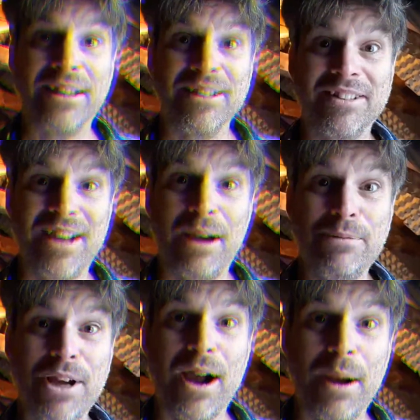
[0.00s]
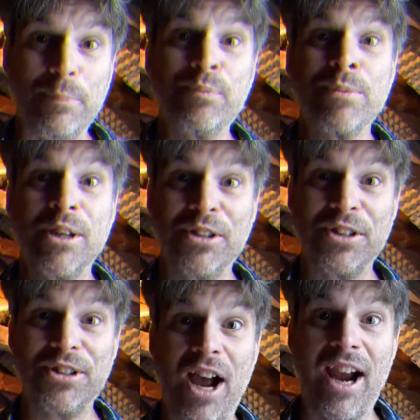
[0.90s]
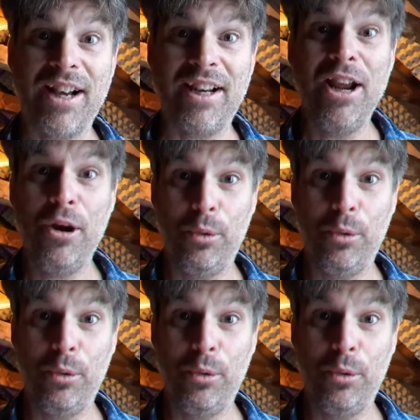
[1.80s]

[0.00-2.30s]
at the same time, society